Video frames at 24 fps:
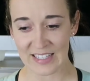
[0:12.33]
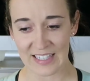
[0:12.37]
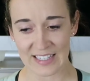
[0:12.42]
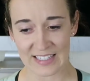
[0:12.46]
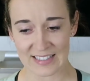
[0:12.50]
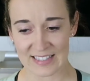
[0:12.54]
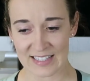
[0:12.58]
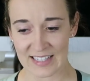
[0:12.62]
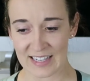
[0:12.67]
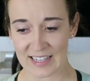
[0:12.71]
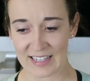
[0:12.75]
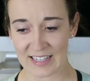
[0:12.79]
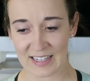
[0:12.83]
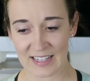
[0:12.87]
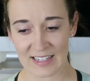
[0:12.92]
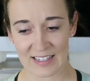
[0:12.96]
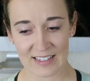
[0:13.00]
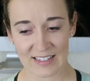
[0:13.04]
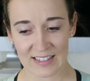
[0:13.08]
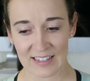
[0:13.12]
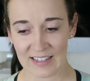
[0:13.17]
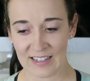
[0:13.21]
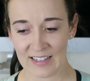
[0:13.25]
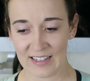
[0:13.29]
it's like
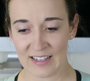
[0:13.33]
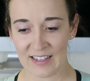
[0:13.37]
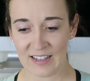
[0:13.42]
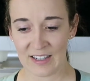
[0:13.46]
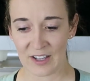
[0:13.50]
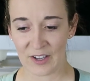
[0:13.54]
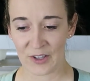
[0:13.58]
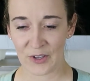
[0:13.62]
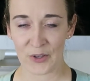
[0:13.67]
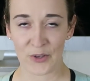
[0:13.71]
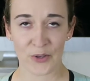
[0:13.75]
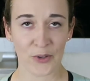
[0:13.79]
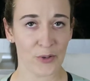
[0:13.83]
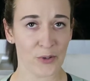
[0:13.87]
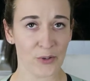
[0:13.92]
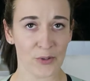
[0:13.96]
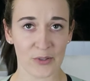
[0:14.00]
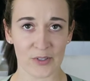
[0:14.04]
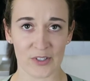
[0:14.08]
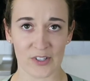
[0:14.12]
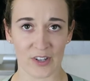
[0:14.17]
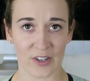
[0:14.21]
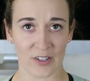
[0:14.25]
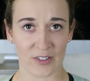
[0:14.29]

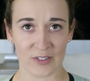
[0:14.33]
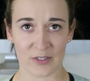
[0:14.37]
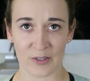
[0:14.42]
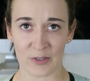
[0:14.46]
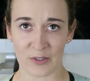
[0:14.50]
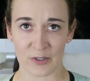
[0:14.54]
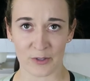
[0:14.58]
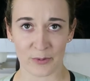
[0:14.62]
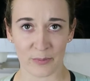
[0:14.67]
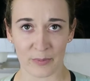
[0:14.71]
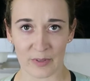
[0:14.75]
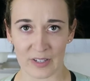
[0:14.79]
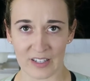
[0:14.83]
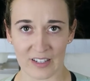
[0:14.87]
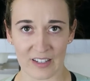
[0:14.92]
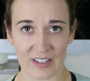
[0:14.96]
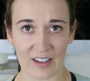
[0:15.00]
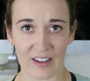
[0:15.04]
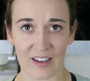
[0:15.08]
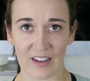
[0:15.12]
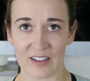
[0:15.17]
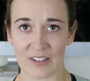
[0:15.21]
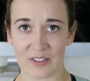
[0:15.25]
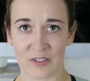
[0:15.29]
huge on social
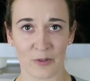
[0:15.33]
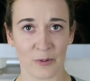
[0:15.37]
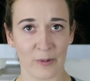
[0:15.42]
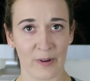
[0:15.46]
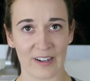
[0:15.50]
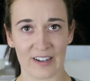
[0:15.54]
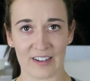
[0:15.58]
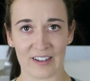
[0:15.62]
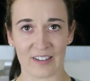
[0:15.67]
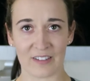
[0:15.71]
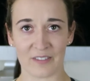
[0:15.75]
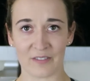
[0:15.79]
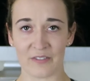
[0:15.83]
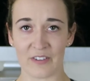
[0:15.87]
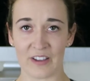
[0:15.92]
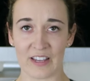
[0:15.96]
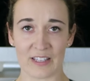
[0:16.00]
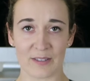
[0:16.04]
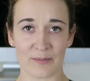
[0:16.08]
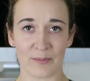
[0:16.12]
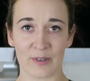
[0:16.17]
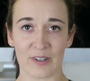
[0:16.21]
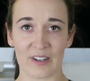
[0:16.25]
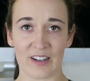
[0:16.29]
media, Twitter and
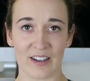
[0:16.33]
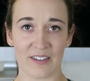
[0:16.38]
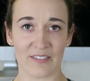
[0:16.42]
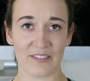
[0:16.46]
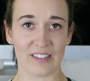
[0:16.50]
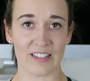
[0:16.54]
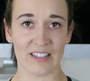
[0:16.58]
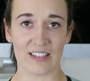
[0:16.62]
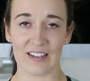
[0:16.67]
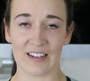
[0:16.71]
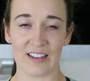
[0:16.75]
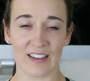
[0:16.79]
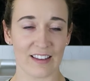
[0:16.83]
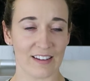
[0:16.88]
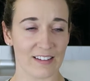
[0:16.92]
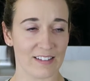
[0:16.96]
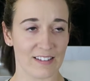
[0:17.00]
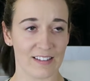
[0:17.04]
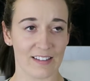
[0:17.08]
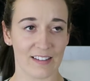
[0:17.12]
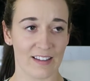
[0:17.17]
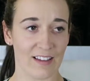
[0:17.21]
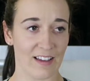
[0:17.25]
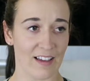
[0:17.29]
Facebook. I've seen it
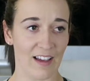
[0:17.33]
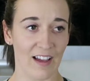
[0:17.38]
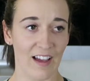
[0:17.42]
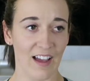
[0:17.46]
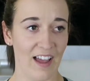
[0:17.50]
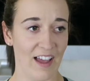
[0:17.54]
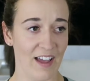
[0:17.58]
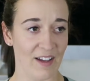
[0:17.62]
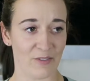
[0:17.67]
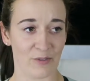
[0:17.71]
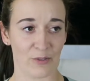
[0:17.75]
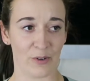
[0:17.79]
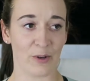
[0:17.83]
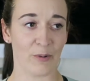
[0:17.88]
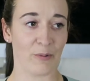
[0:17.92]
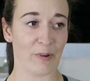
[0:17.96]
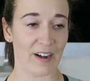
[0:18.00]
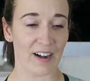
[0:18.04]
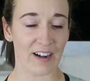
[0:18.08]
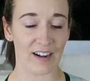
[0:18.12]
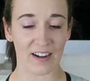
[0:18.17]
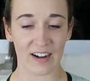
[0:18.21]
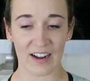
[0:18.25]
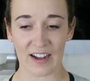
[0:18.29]

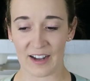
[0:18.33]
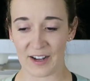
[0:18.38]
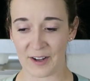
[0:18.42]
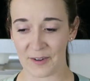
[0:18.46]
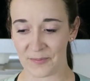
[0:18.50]
everywhere.